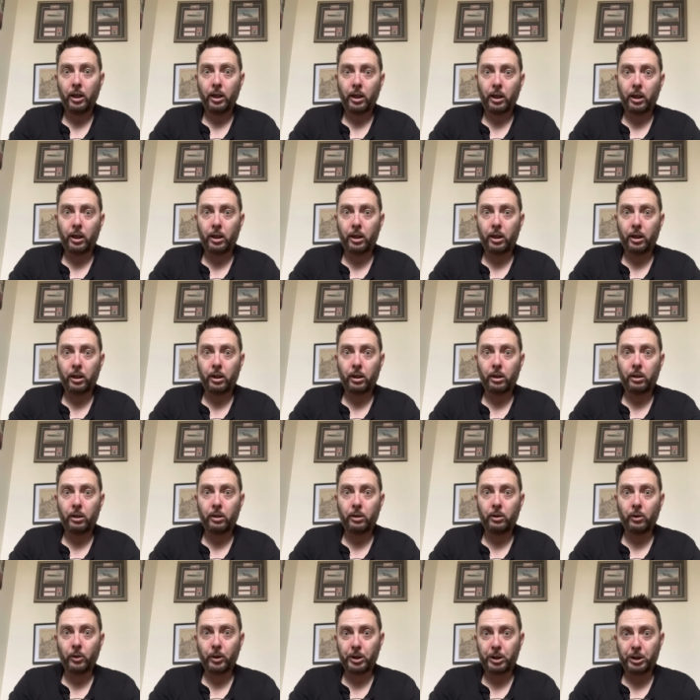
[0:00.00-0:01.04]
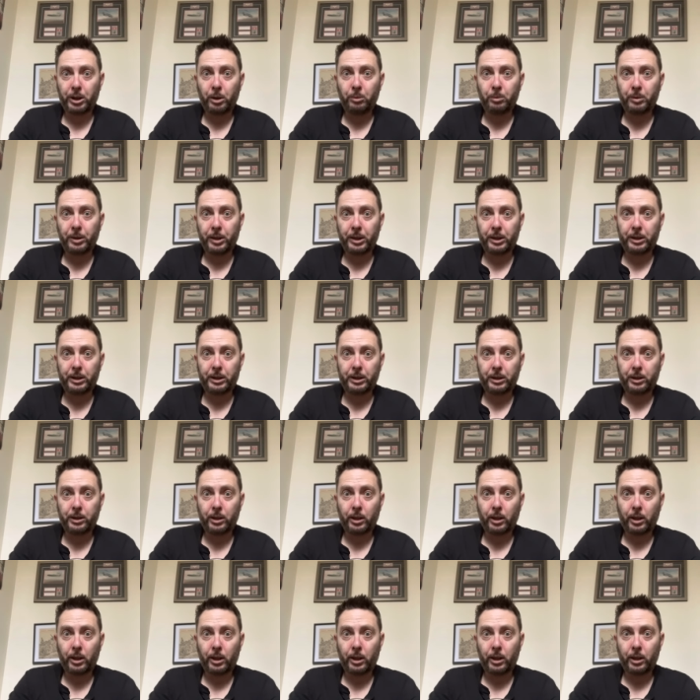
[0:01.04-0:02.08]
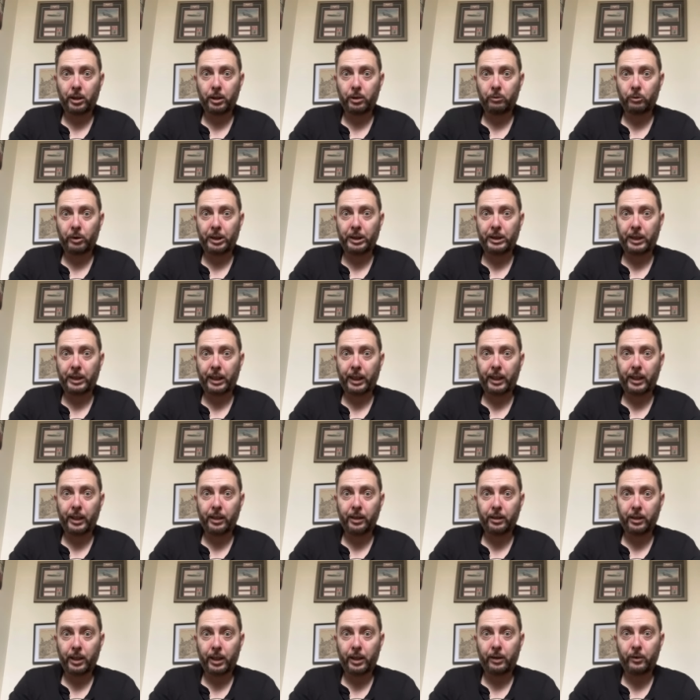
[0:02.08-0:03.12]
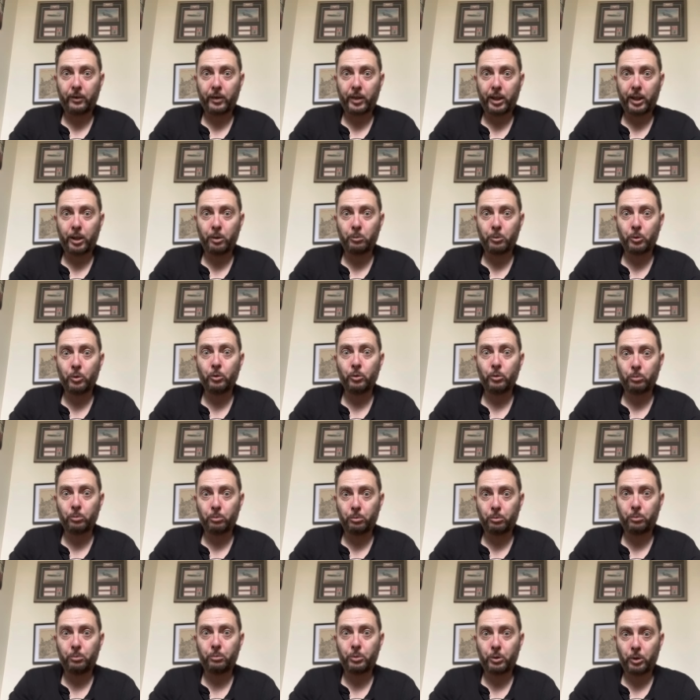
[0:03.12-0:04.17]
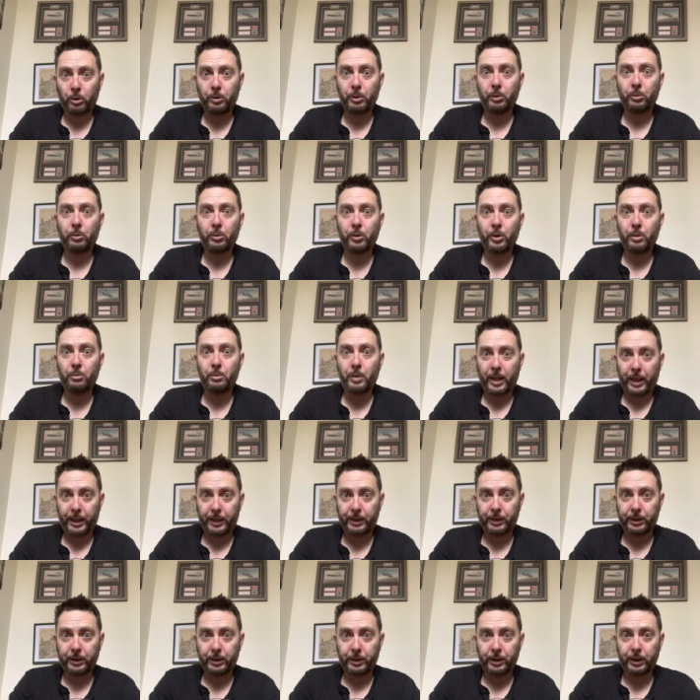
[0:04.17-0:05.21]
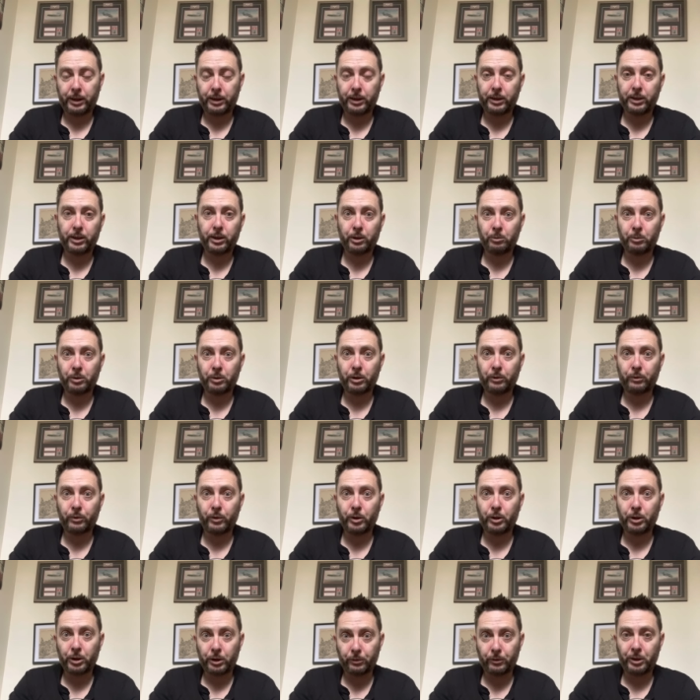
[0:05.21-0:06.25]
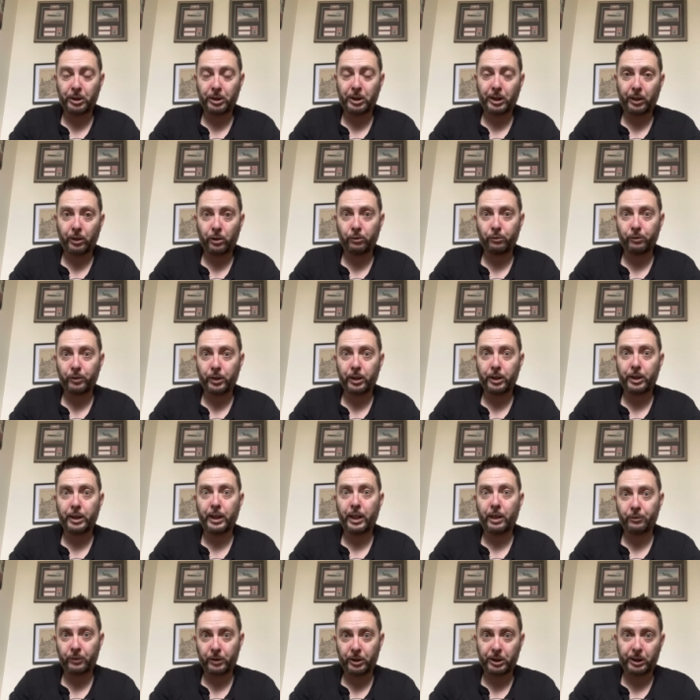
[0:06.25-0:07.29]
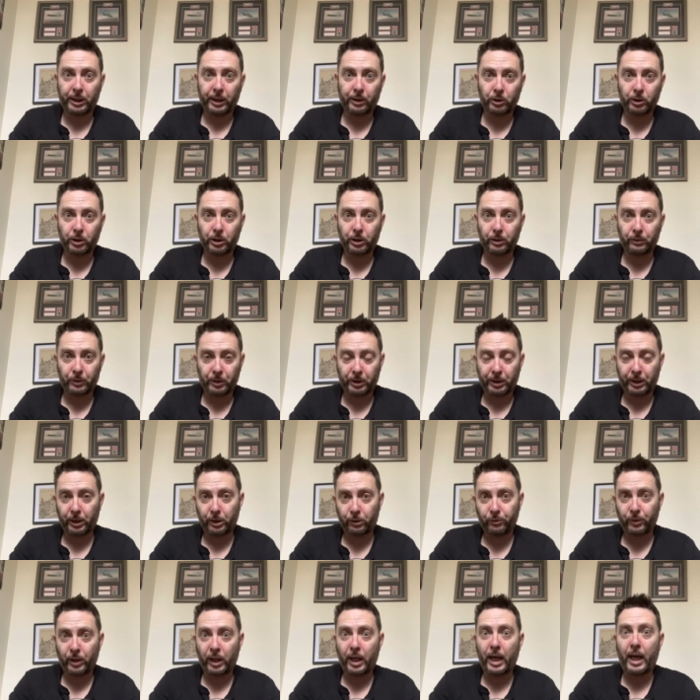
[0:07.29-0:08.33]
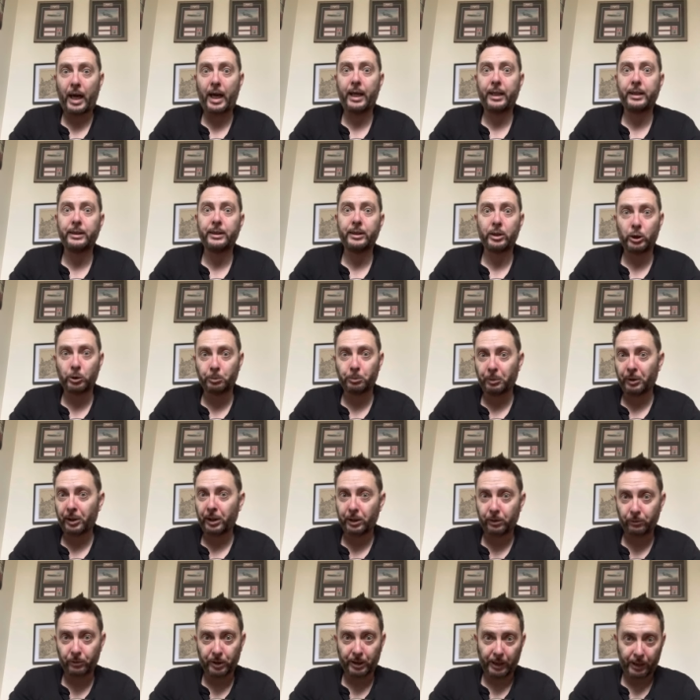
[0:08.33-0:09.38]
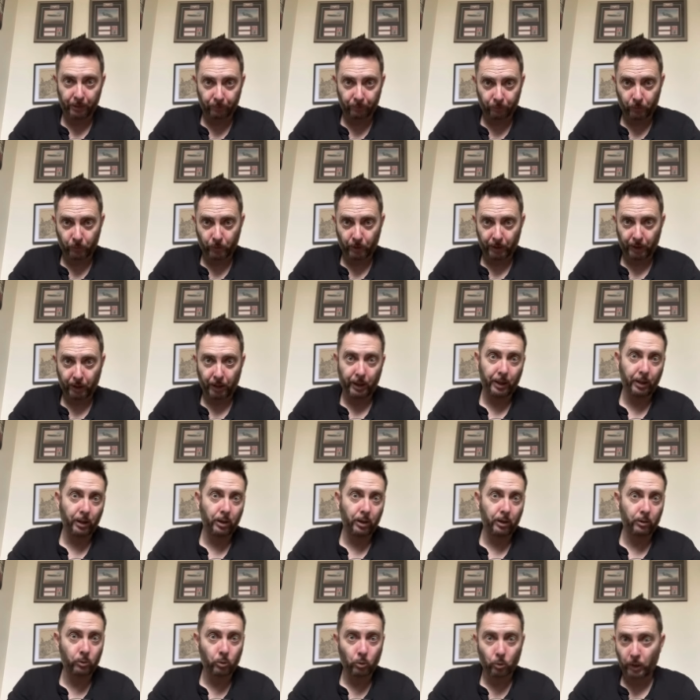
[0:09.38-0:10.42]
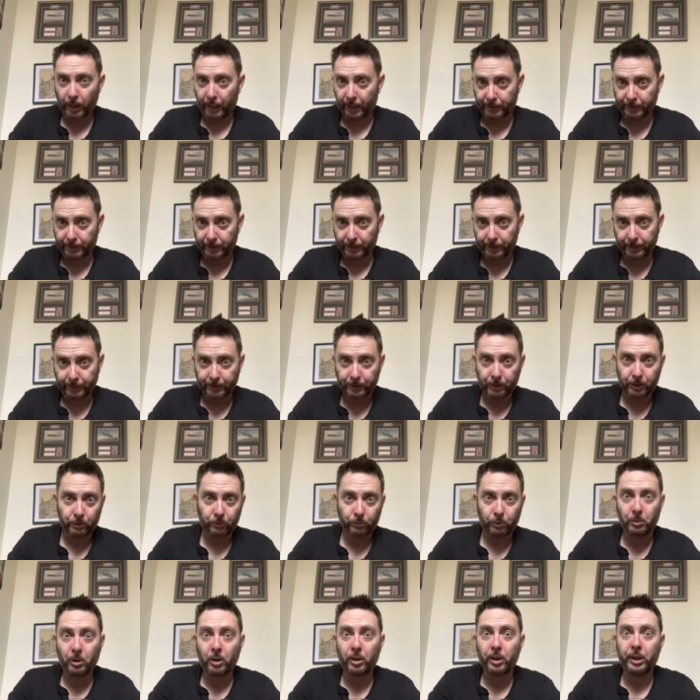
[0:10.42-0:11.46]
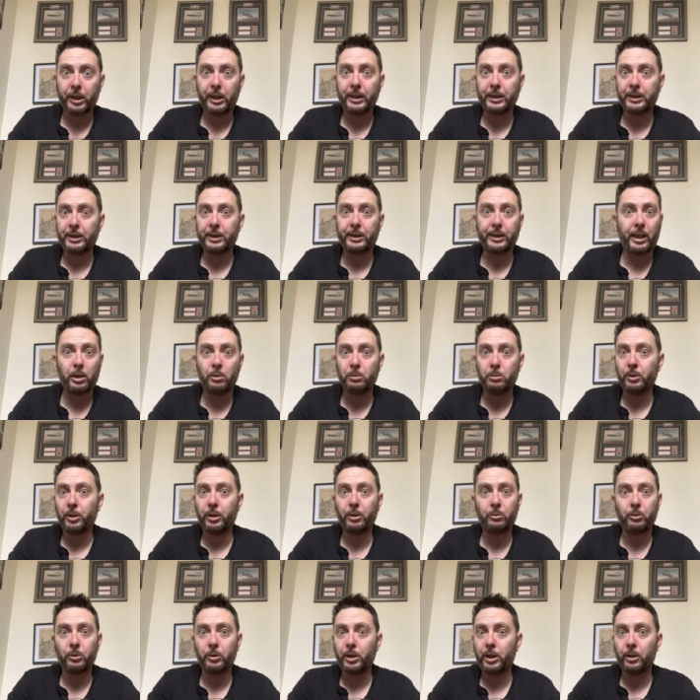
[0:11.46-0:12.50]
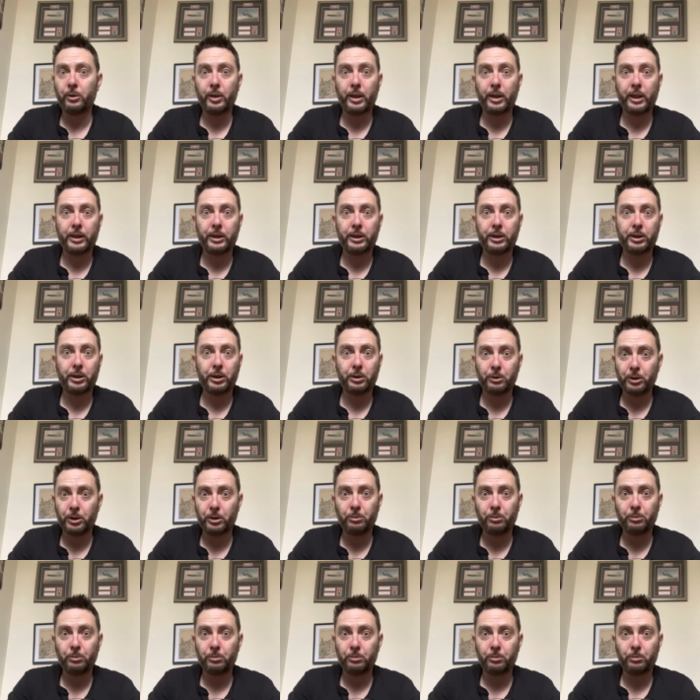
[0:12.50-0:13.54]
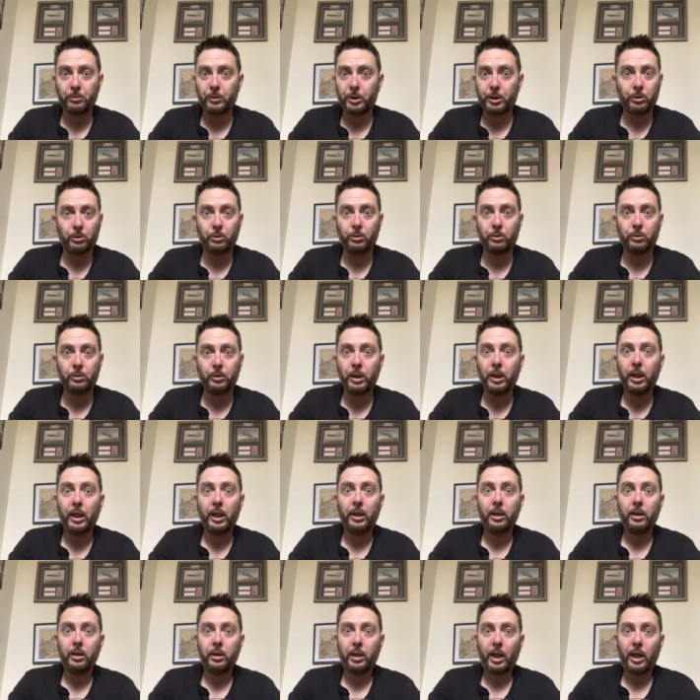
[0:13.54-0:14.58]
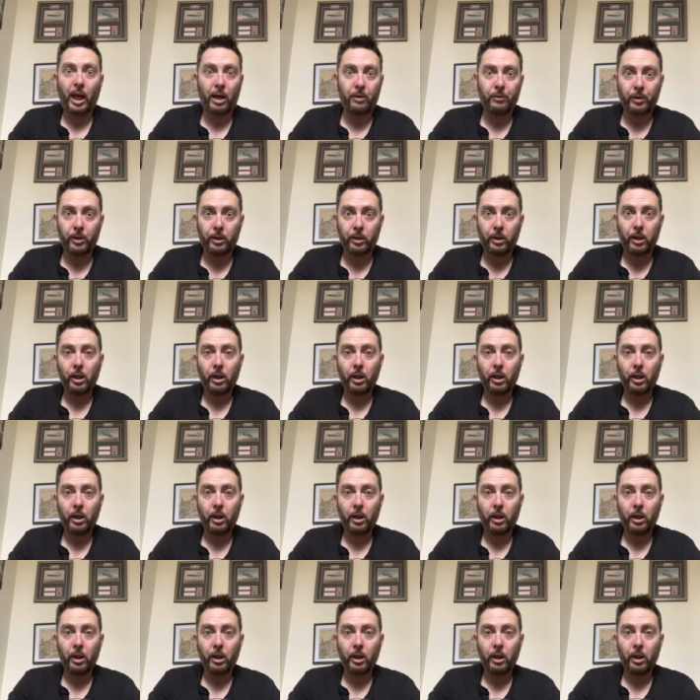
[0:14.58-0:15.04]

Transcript: Uh, not the cheapest uh, retailer out there, but probably one of the best in terms of the service they offer, the after sales service they offer, and the speed of delivery are all excellent from Heinnies, as anybody will know that's used them at all, ever.